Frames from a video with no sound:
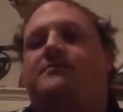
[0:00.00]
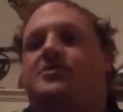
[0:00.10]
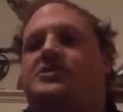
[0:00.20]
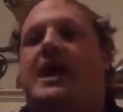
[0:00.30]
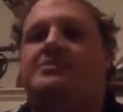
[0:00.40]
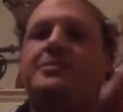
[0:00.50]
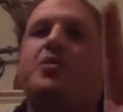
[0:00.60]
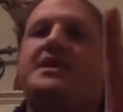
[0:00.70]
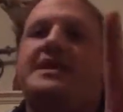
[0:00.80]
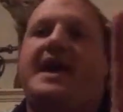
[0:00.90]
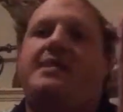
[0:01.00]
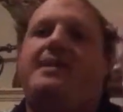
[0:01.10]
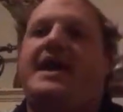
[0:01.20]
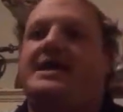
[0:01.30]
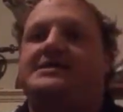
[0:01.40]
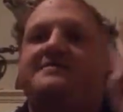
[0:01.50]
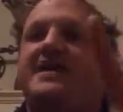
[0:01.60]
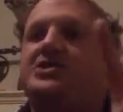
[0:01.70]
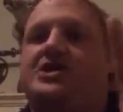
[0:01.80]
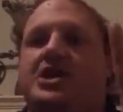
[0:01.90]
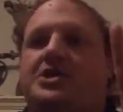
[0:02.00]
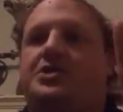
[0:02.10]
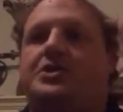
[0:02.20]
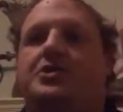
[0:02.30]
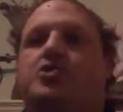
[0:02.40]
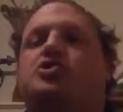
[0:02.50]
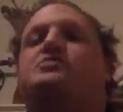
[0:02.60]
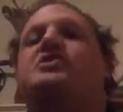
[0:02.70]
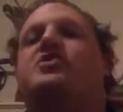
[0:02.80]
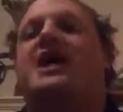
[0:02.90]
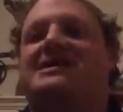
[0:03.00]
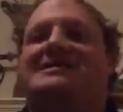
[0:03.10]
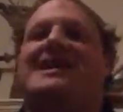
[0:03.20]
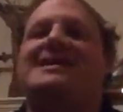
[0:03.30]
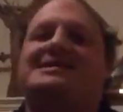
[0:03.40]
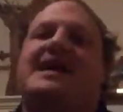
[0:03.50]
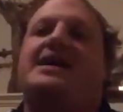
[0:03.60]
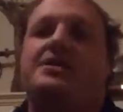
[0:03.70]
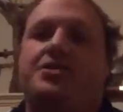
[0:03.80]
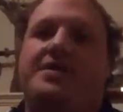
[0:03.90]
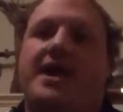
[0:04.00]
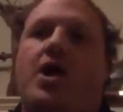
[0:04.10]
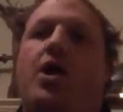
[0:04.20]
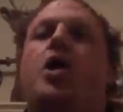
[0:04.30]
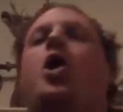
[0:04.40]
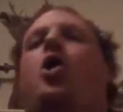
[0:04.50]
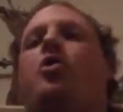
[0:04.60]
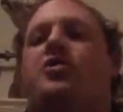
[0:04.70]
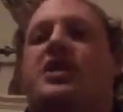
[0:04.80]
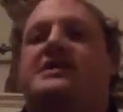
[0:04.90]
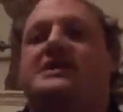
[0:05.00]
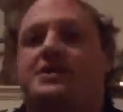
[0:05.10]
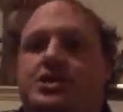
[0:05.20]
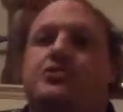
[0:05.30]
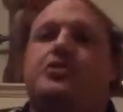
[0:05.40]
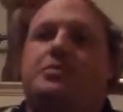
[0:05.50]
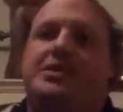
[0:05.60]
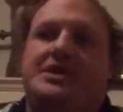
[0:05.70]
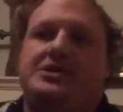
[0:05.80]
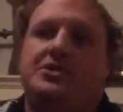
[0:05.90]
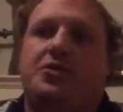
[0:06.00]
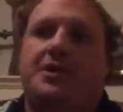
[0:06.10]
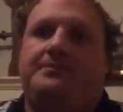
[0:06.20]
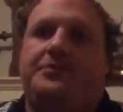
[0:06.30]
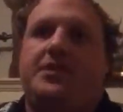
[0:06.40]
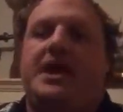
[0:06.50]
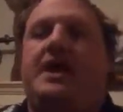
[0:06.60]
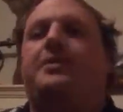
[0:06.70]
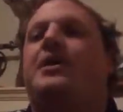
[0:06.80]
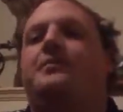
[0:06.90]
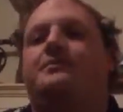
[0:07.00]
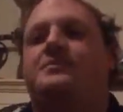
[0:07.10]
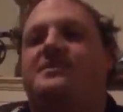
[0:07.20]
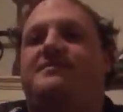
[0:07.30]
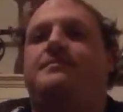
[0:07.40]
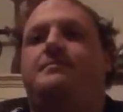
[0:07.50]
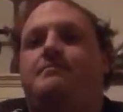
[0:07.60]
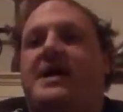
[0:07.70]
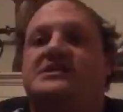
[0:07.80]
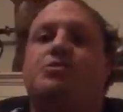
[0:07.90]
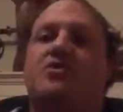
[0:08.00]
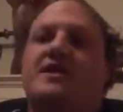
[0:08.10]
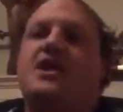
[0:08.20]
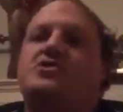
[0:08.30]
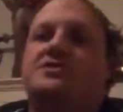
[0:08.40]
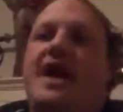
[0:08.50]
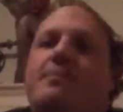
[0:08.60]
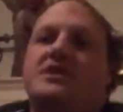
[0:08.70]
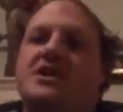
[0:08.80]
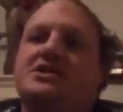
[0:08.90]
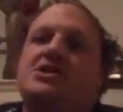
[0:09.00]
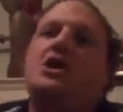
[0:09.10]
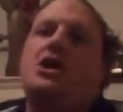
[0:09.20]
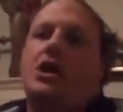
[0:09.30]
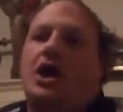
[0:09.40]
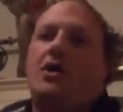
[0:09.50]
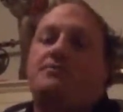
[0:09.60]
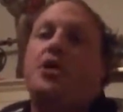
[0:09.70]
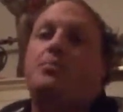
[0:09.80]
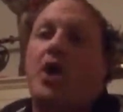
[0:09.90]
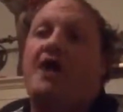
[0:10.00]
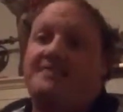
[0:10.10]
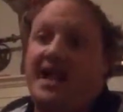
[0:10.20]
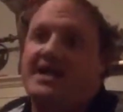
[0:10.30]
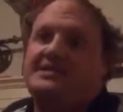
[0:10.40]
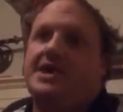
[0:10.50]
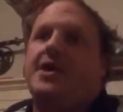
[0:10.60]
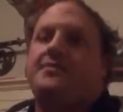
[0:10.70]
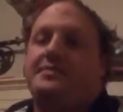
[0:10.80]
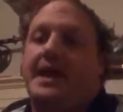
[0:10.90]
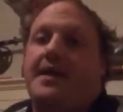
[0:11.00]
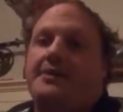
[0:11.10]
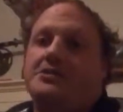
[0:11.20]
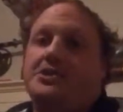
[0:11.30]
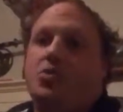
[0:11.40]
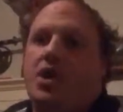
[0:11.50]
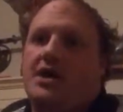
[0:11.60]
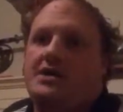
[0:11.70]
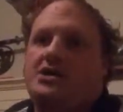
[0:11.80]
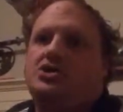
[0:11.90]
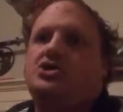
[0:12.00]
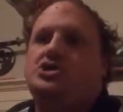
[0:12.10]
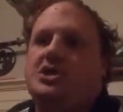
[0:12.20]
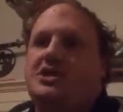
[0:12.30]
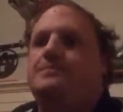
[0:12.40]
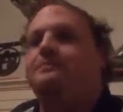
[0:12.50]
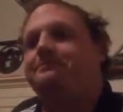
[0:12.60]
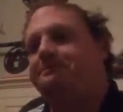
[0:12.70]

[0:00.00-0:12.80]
for stop smoking campaigns and vegetarian cooking courses, but they're not saying exactly who they are, or they're not telling you the complete story. Okay, I'm going to make some more videos on that, because their prophetess, Ellen G. White, she,